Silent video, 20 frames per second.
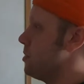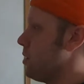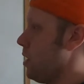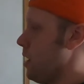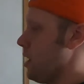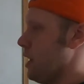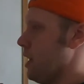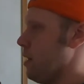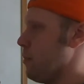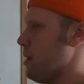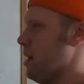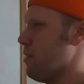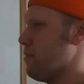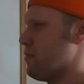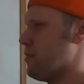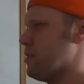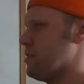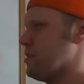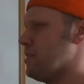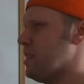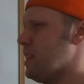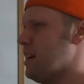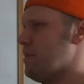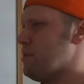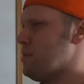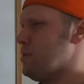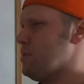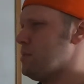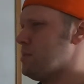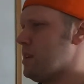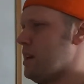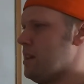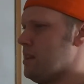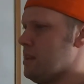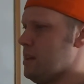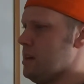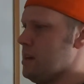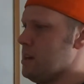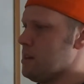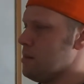talking about first levels and
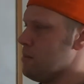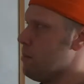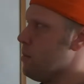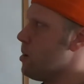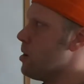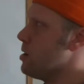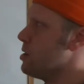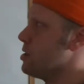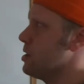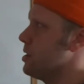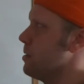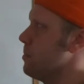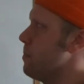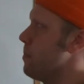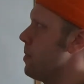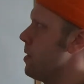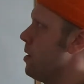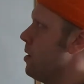then at the margin,